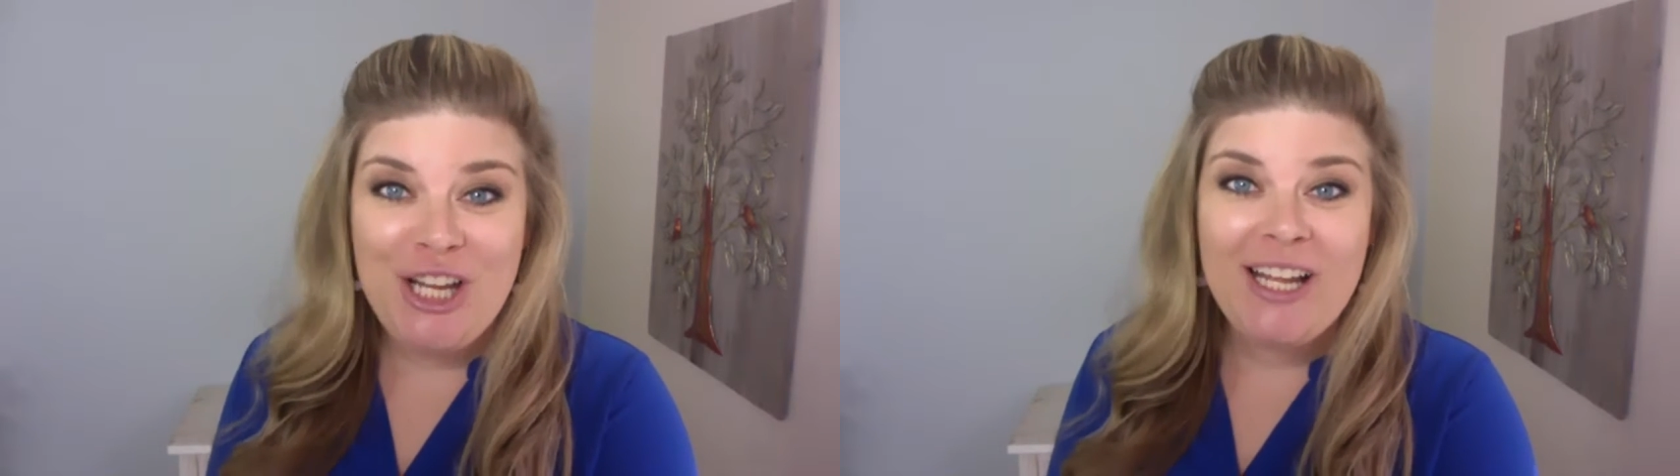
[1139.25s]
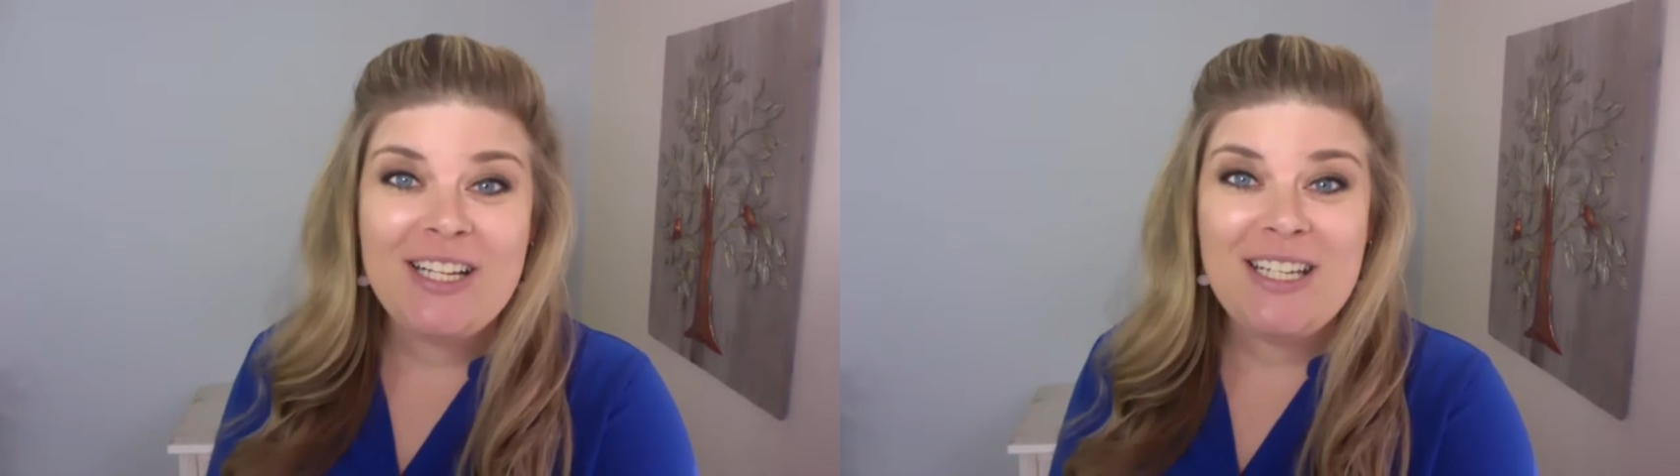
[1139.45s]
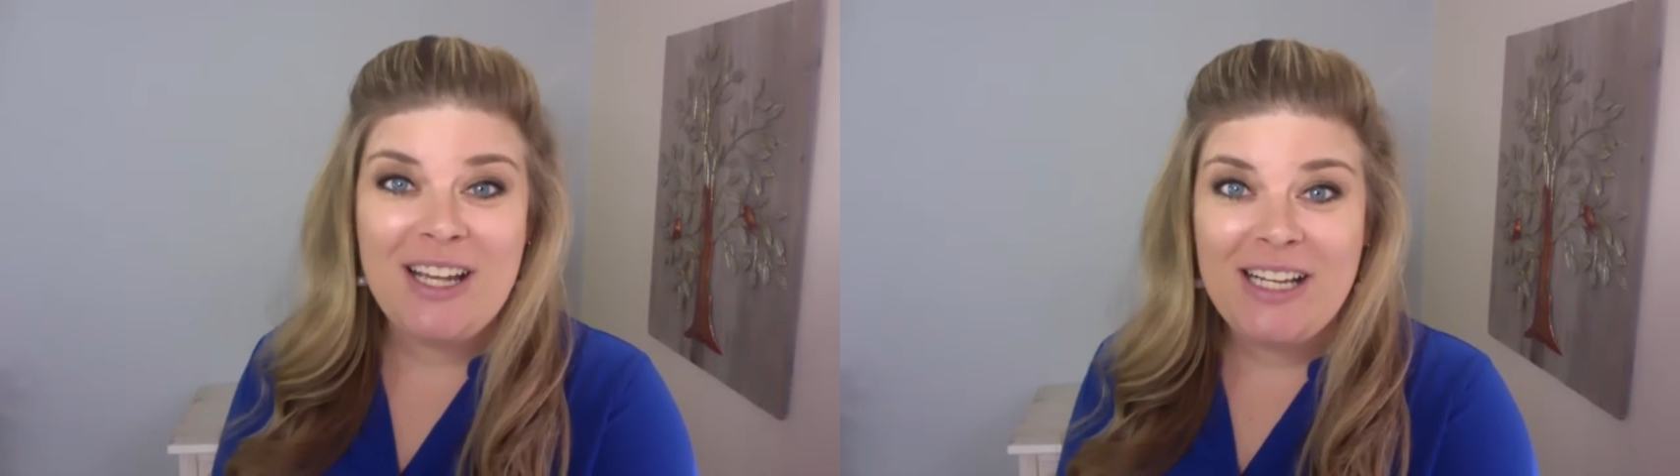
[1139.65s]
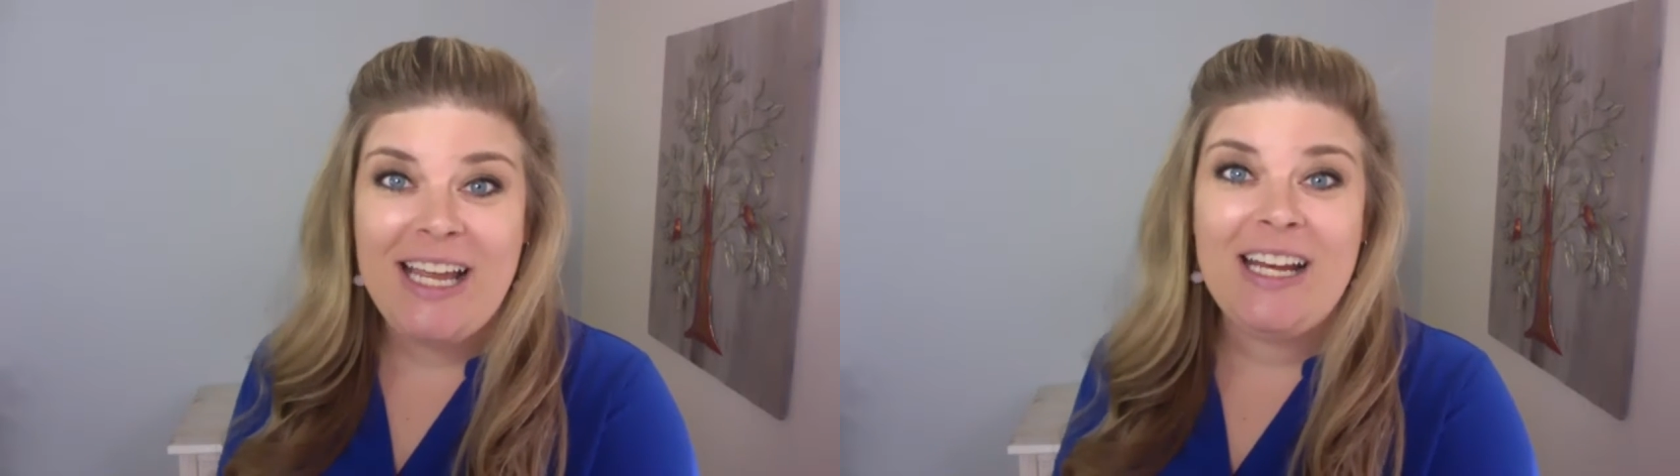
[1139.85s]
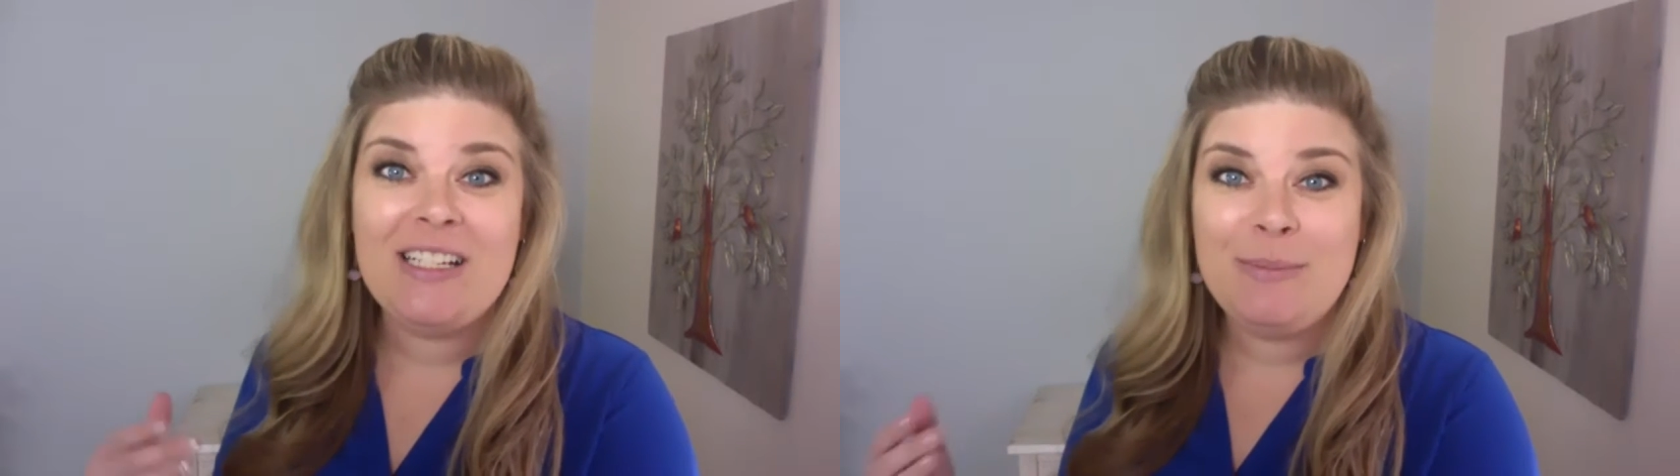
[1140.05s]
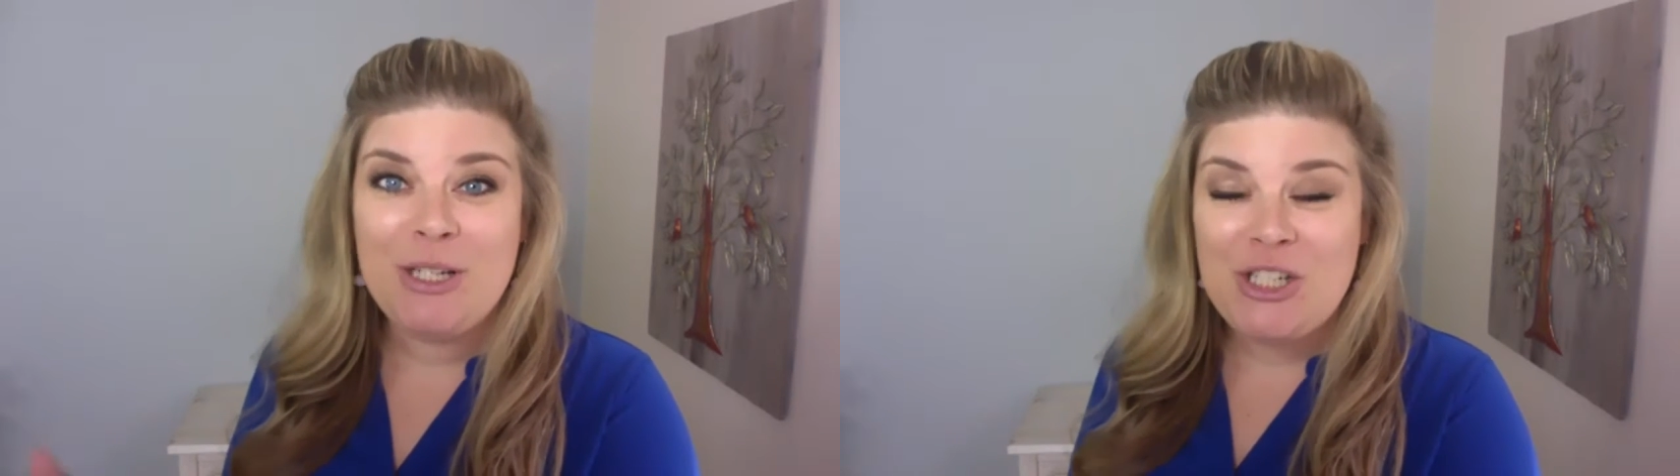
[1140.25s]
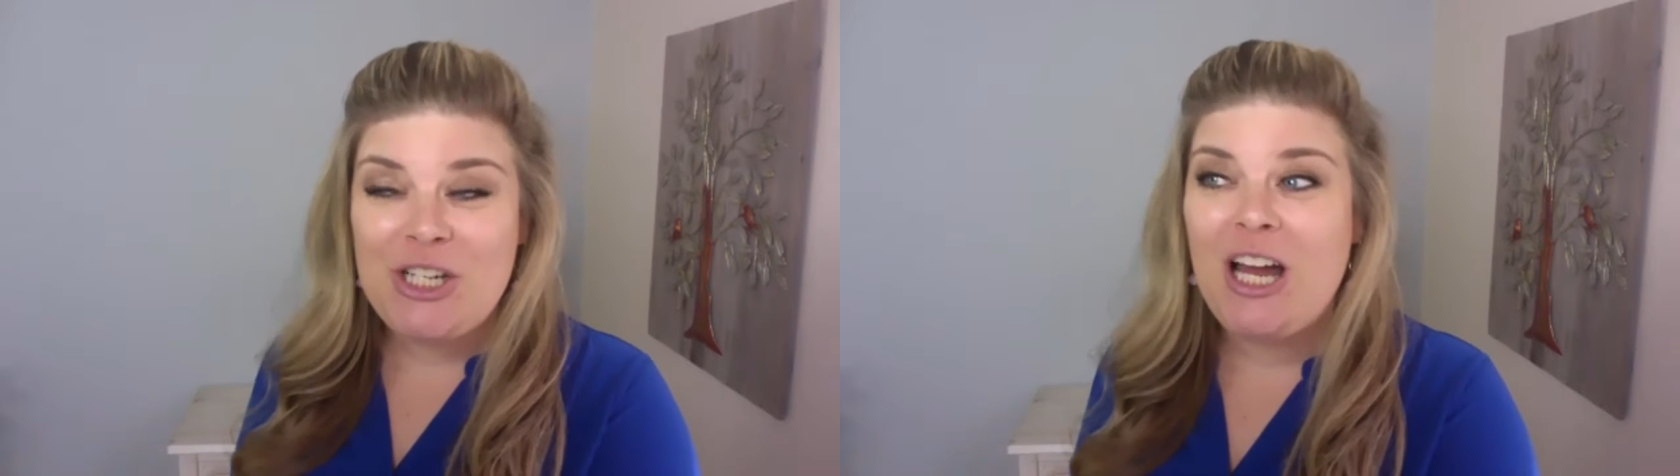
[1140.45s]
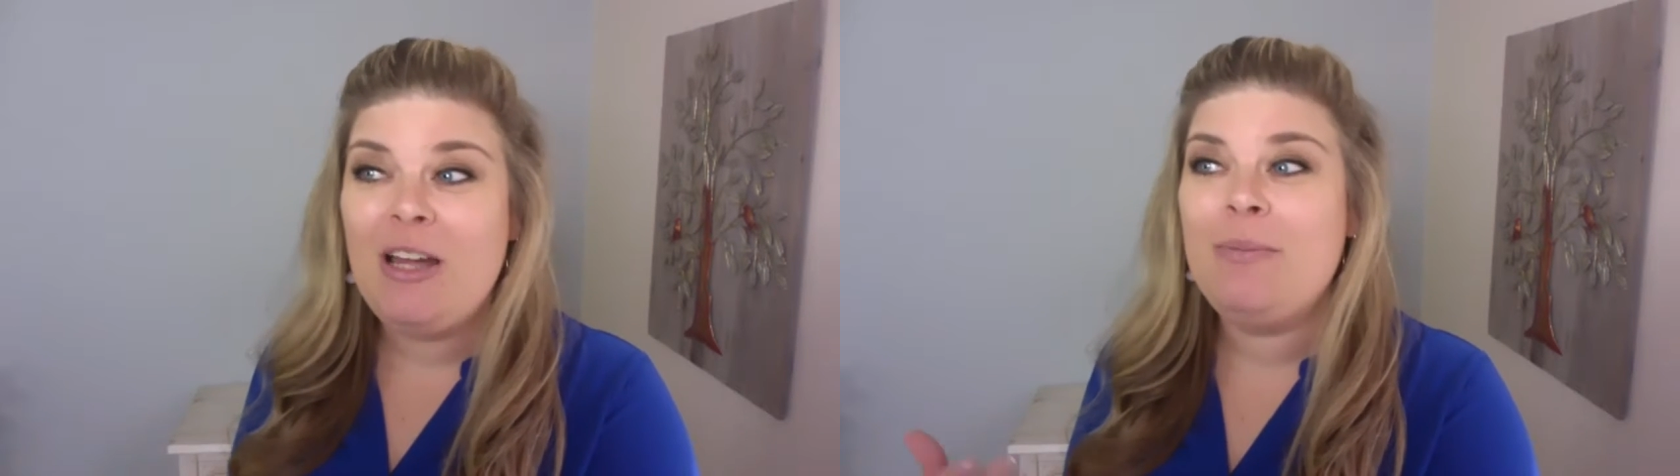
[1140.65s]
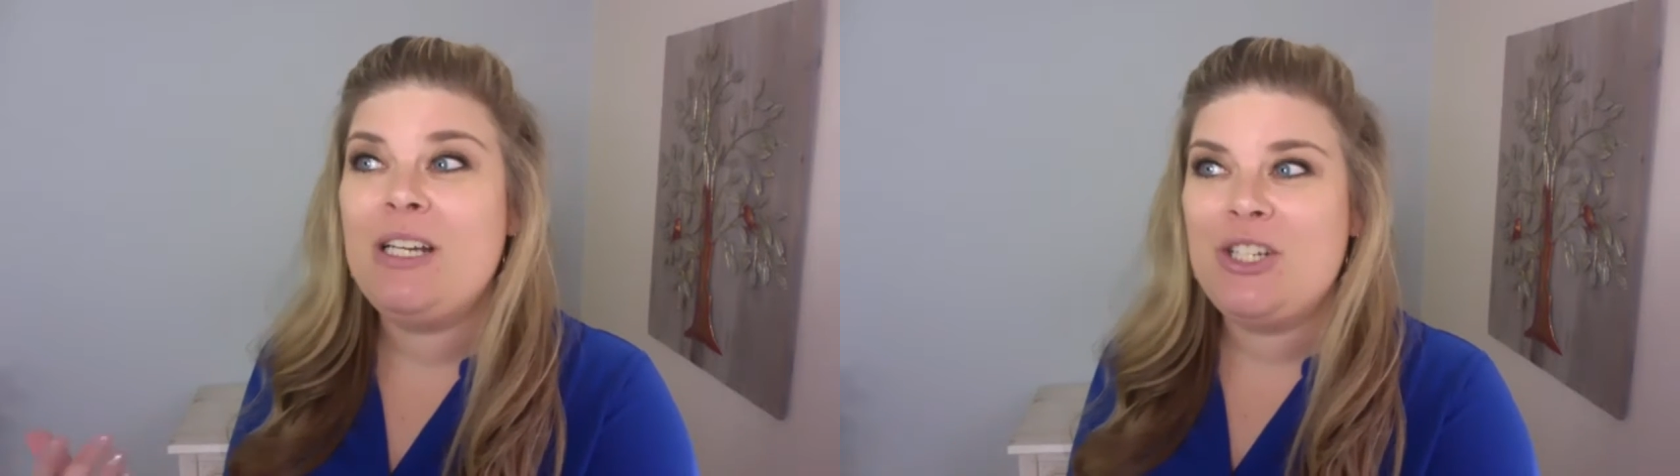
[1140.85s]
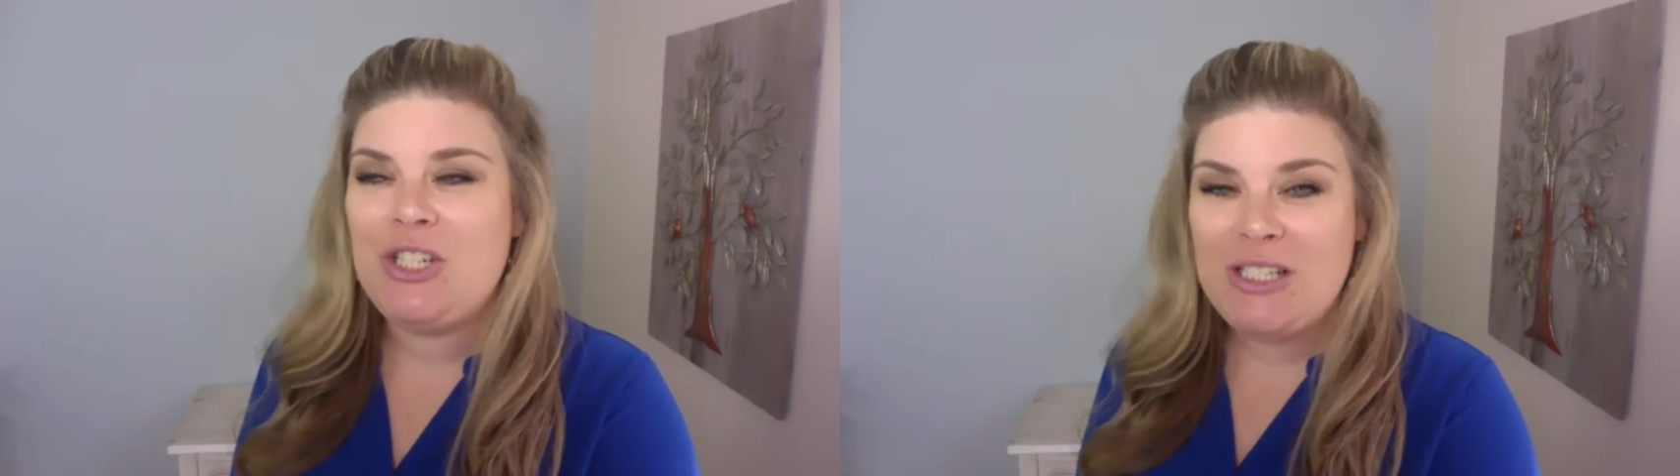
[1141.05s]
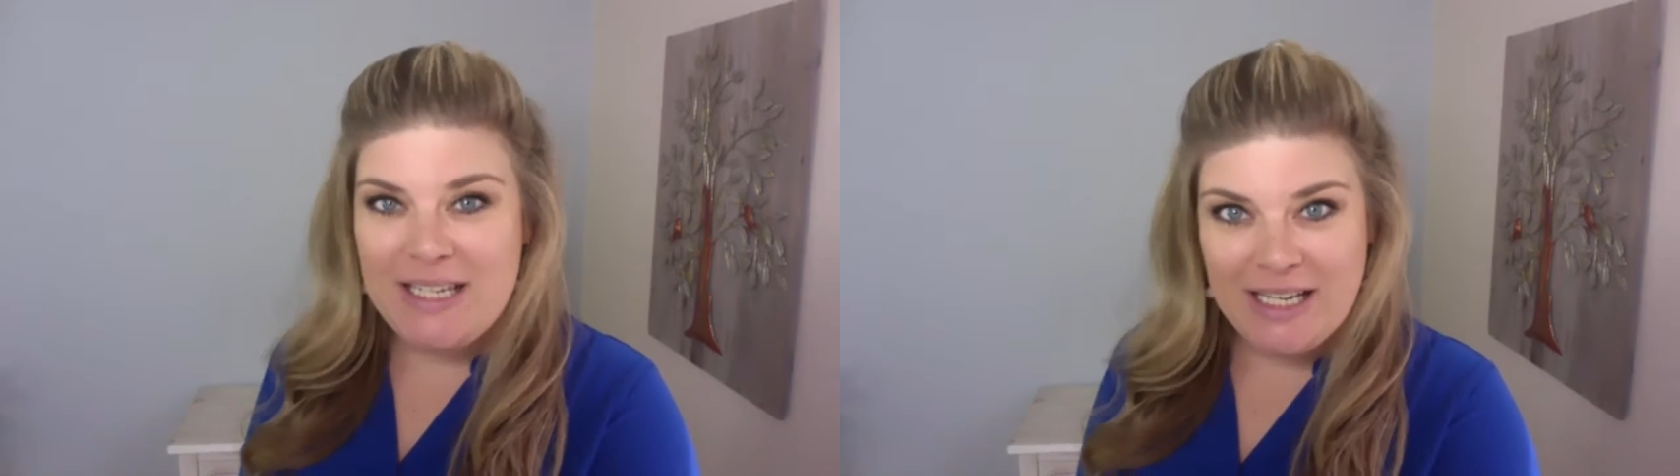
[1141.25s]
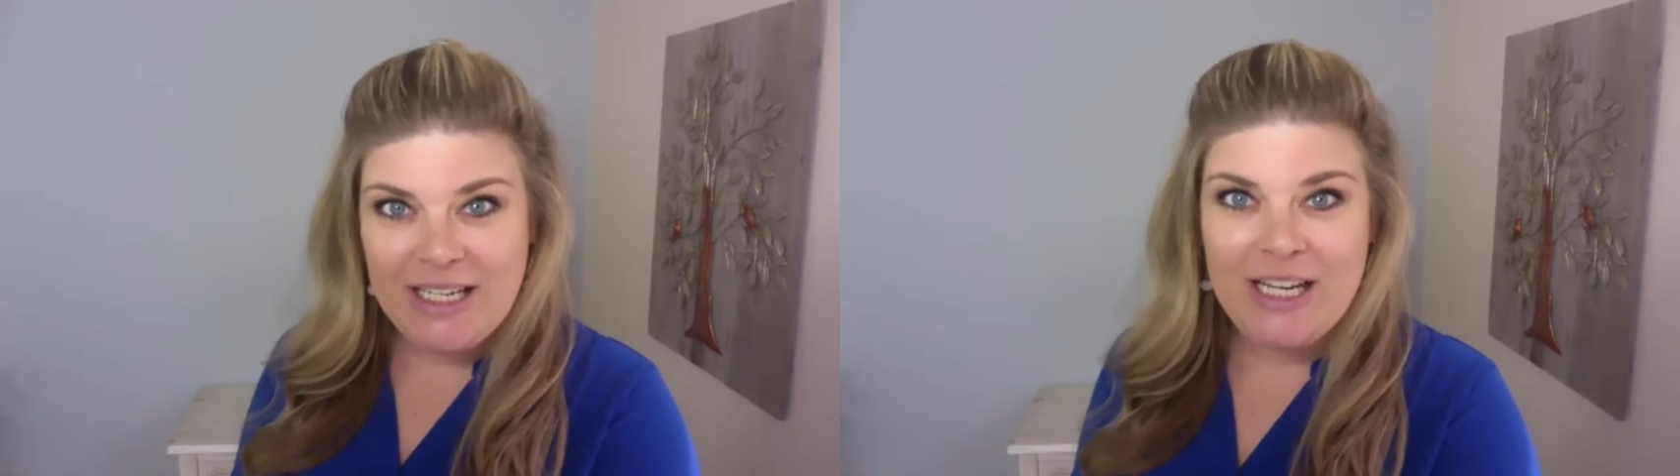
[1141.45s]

can't dedicate as much time because she's taking